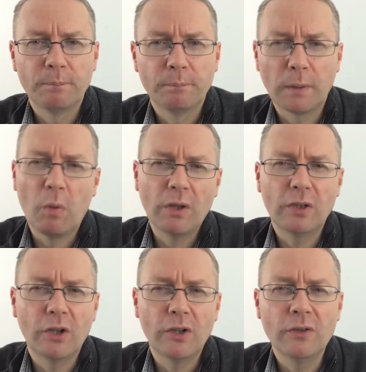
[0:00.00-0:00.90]
But I want you
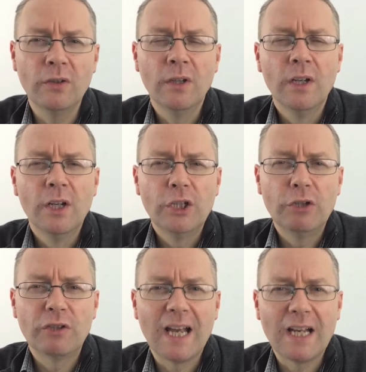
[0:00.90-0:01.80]
to turn
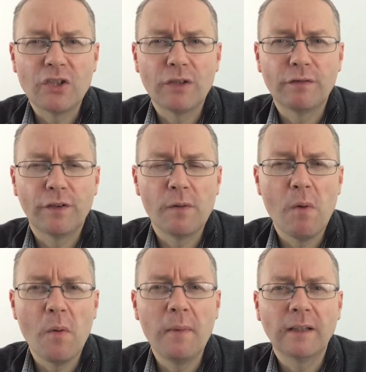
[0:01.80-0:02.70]
your attention for a
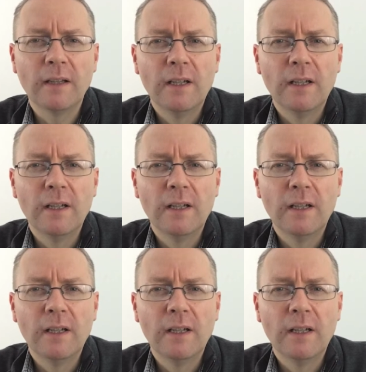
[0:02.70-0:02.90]
moment